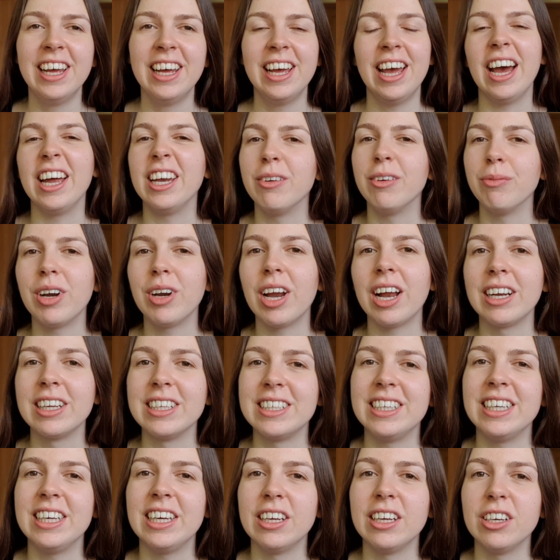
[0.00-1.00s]
and in
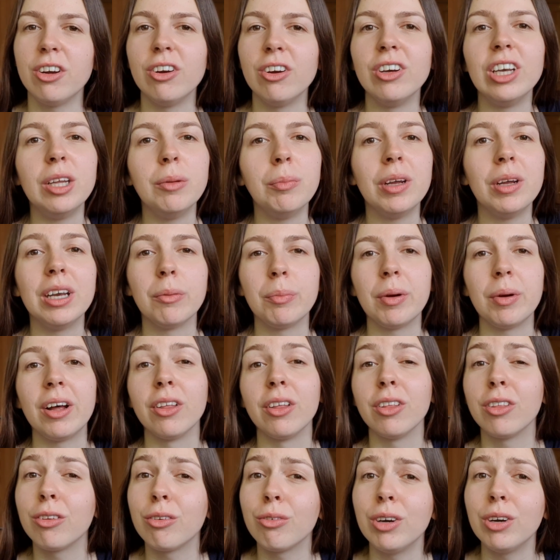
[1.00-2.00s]
reality had only been
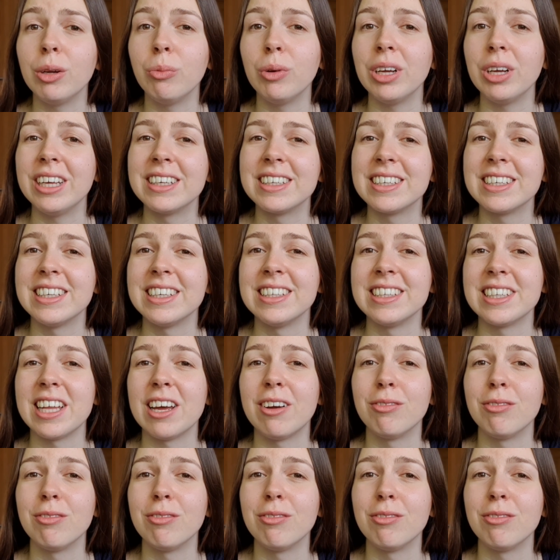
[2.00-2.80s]
about 3 weeks since their